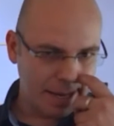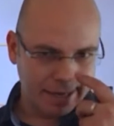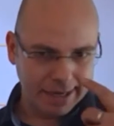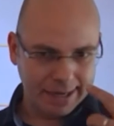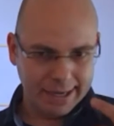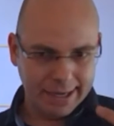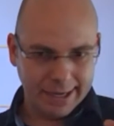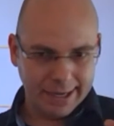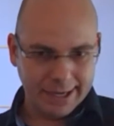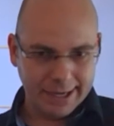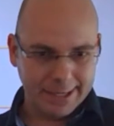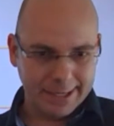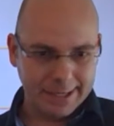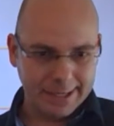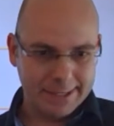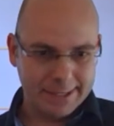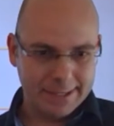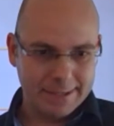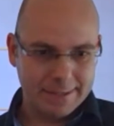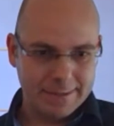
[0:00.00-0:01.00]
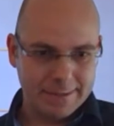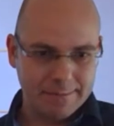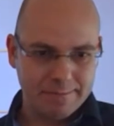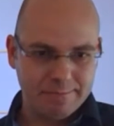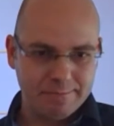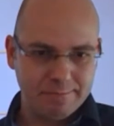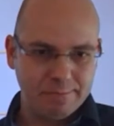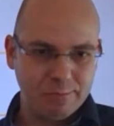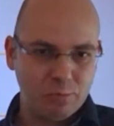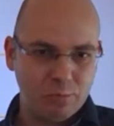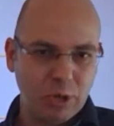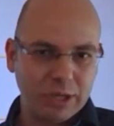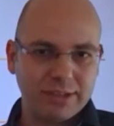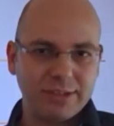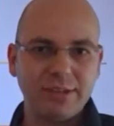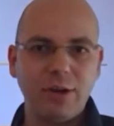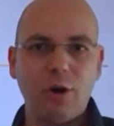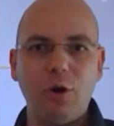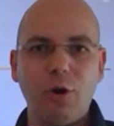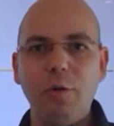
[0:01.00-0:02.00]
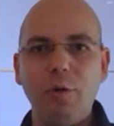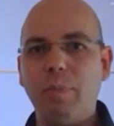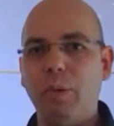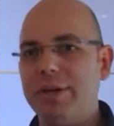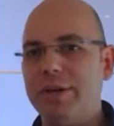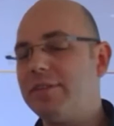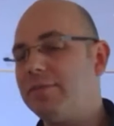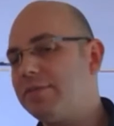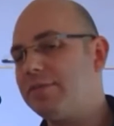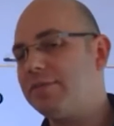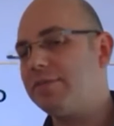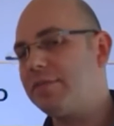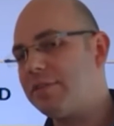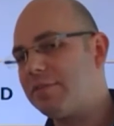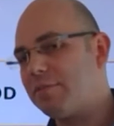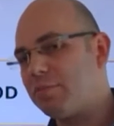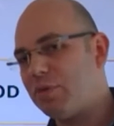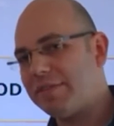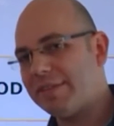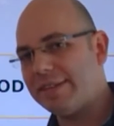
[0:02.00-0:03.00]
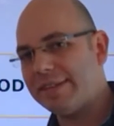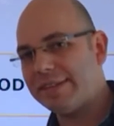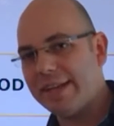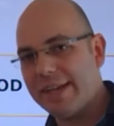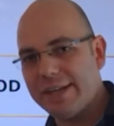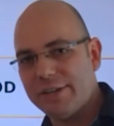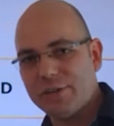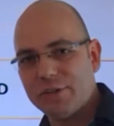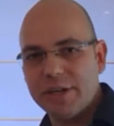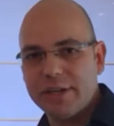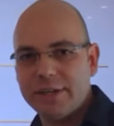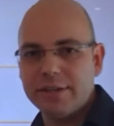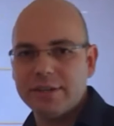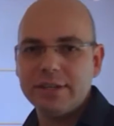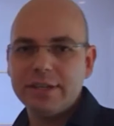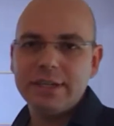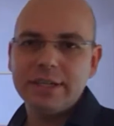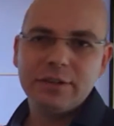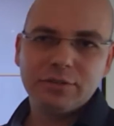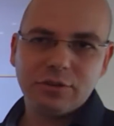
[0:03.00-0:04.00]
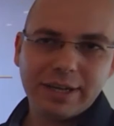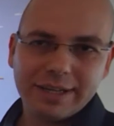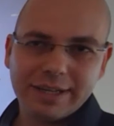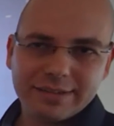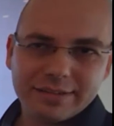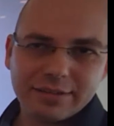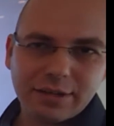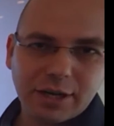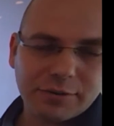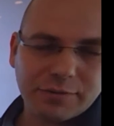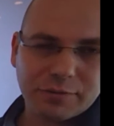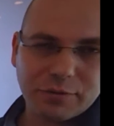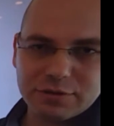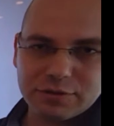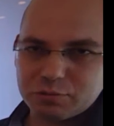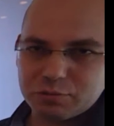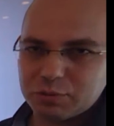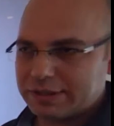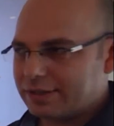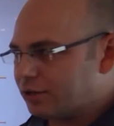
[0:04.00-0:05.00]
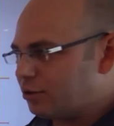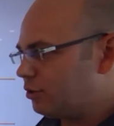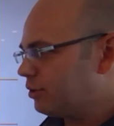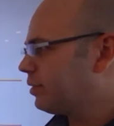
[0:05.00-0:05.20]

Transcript: What's the whole point of this presentation? So let's start first